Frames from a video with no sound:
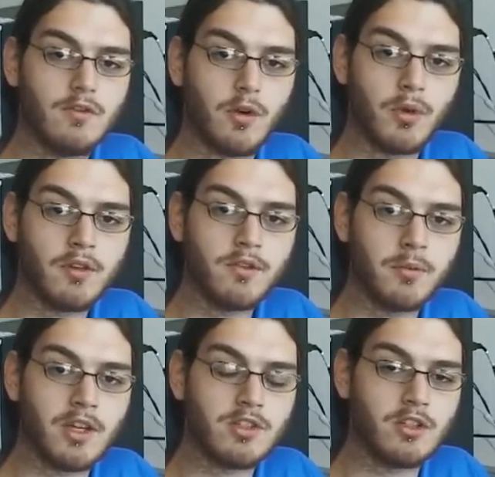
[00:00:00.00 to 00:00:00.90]
For more
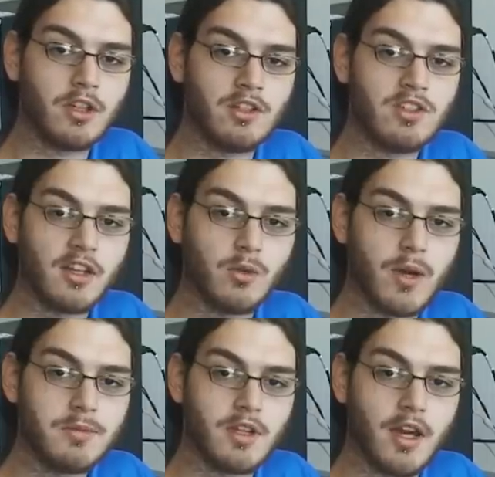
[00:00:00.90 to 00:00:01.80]
information, you can check the
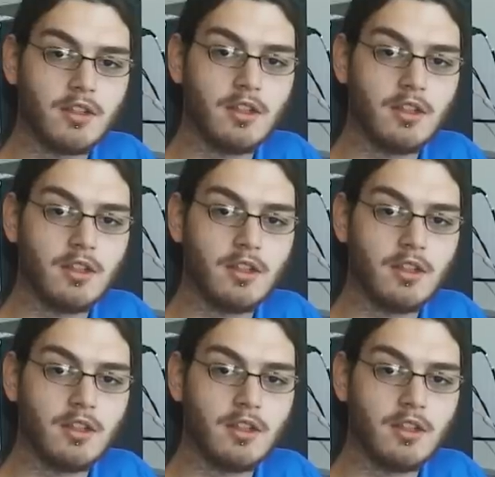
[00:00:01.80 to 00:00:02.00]
website